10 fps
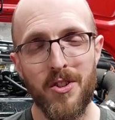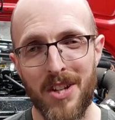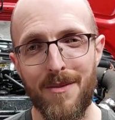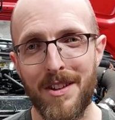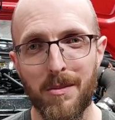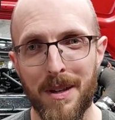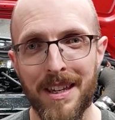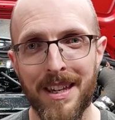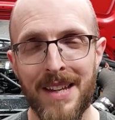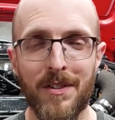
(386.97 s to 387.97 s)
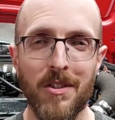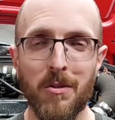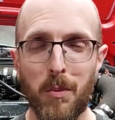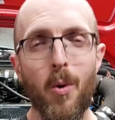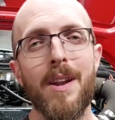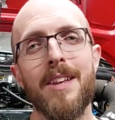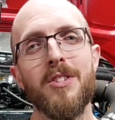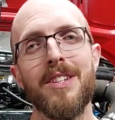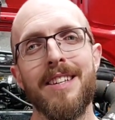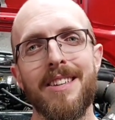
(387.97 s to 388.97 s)
Generally speaking, if it's a sporting
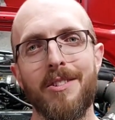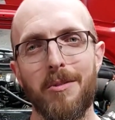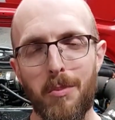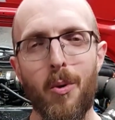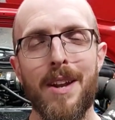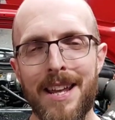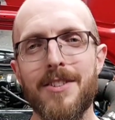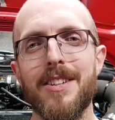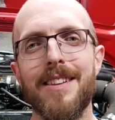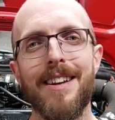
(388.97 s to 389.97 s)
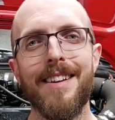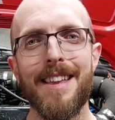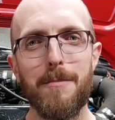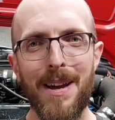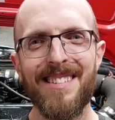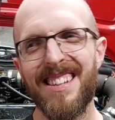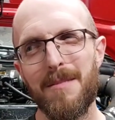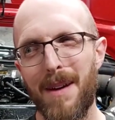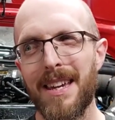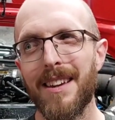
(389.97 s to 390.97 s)
engine, it's a sporting engine. They basically
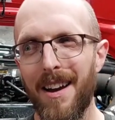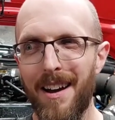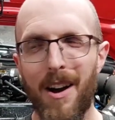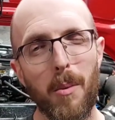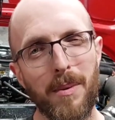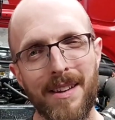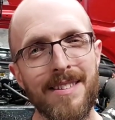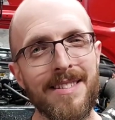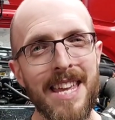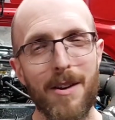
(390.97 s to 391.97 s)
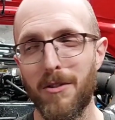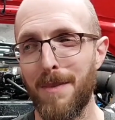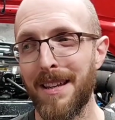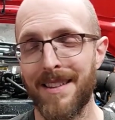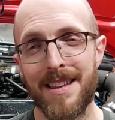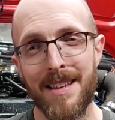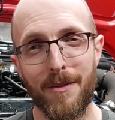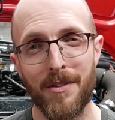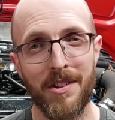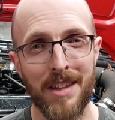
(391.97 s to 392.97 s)
make, I'll be near as makes any
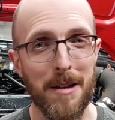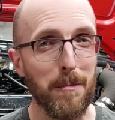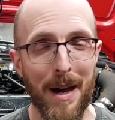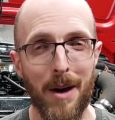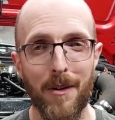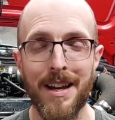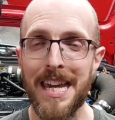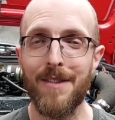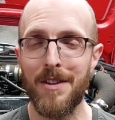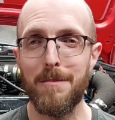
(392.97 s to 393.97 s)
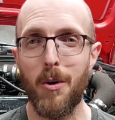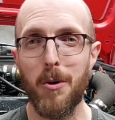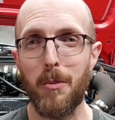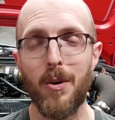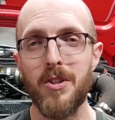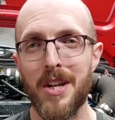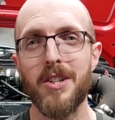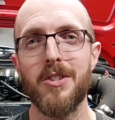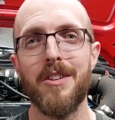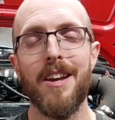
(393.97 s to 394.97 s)
difference, the same power, even in multi-point
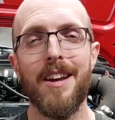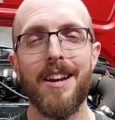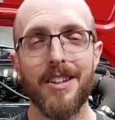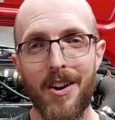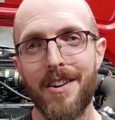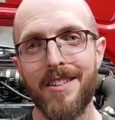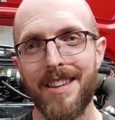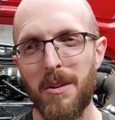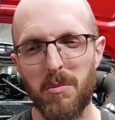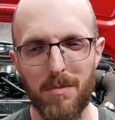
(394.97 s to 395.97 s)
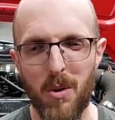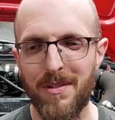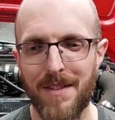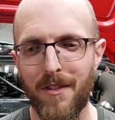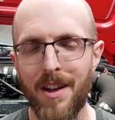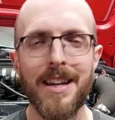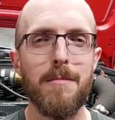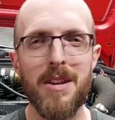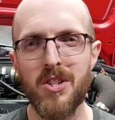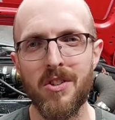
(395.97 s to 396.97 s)
injection guys. It was mostly for like
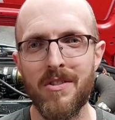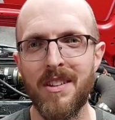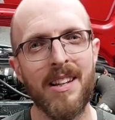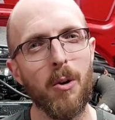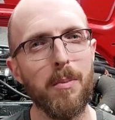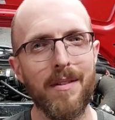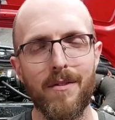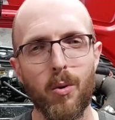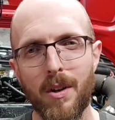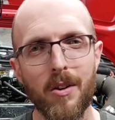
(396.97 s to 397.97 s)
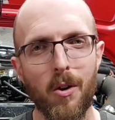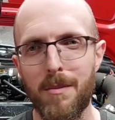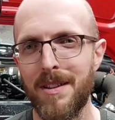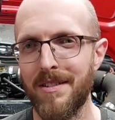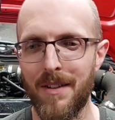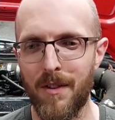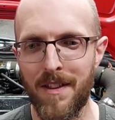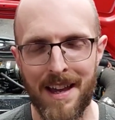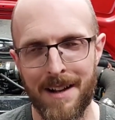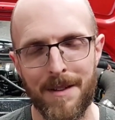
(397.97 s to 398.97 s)
emissions and a little bit of fuel economy and stuff
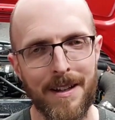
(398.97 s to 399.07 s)
like that.